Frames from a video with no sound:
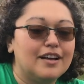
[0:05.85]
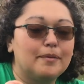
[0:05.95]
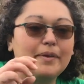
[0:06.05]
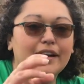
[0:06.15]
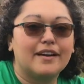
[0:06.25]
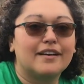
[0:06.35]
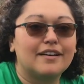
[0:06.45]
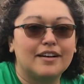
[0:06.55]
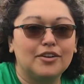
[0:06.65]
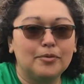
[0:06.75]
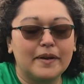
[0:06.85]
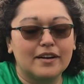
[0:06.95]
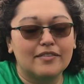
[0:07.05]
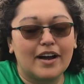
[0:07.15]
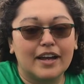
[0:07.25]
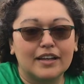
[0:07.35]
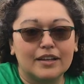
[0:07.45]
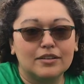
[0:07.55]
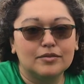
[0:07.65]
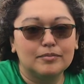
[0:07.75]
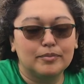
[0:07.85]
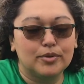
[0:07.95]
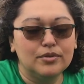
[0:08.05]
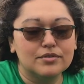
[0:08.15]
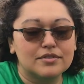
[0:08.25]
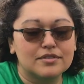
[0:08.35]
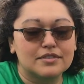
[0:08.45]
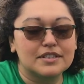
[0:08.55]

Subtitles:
a new pair of hiking boots.